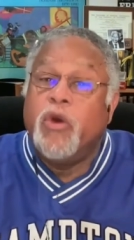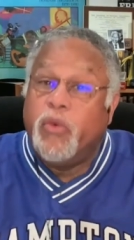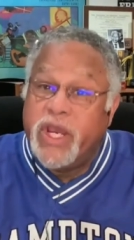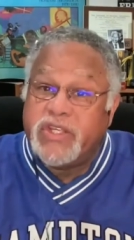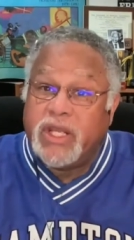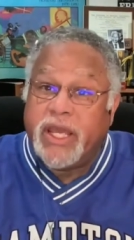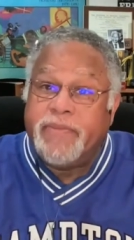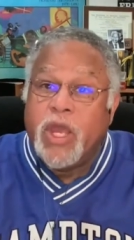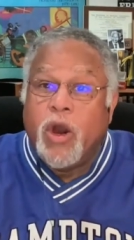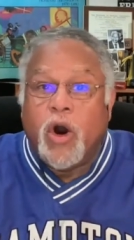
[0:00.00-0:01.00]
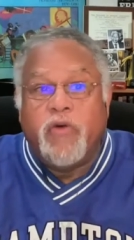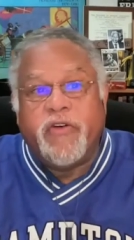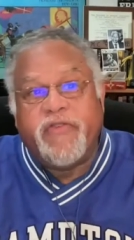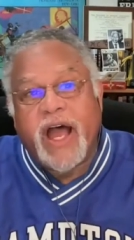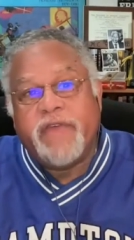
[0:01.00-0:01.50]
Recently,
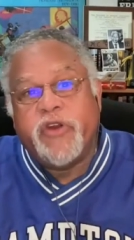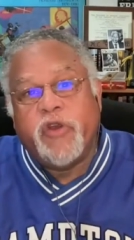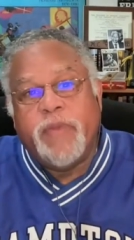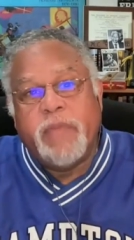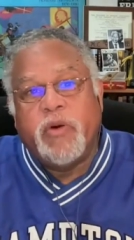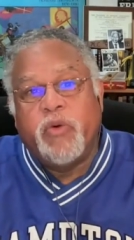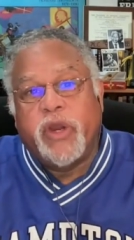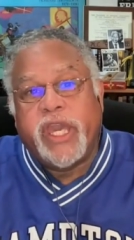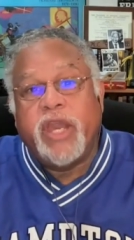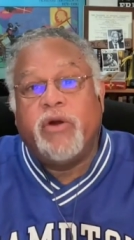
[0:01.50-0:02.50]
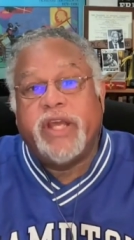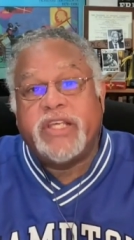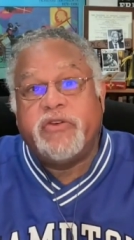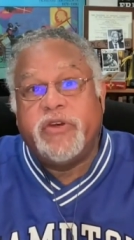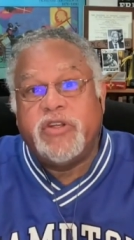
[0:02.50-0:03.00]
over 500 people were killed
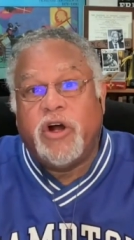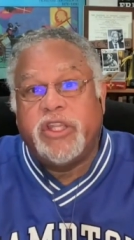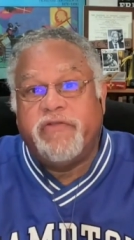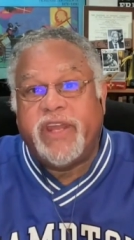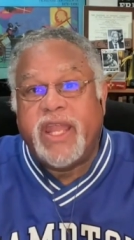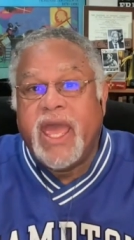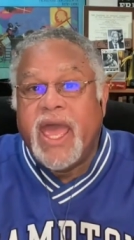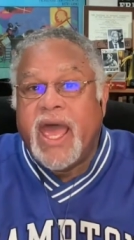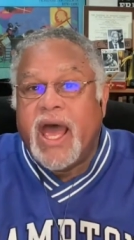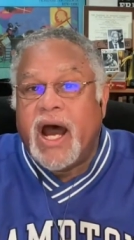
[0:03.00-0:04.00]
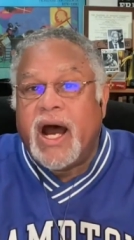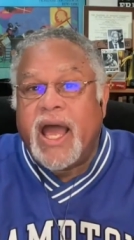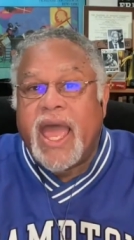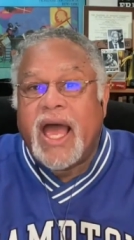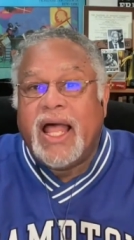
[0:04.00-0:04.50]
as a result of an uh,
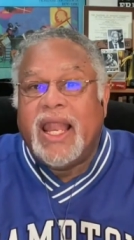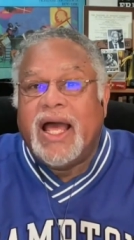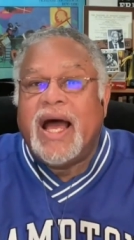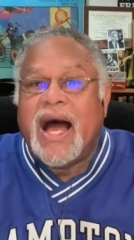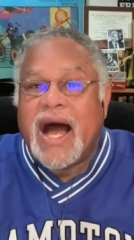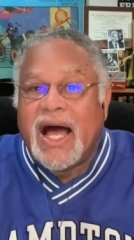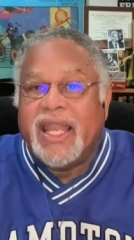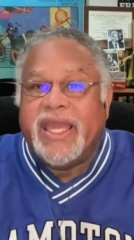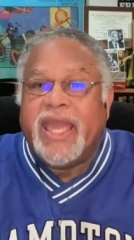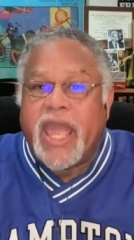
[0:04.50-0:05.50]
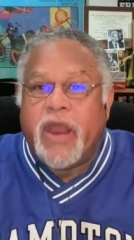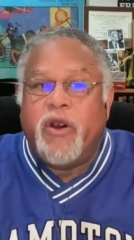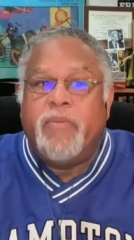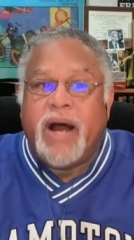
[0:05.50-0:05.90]
Al Ahli Arab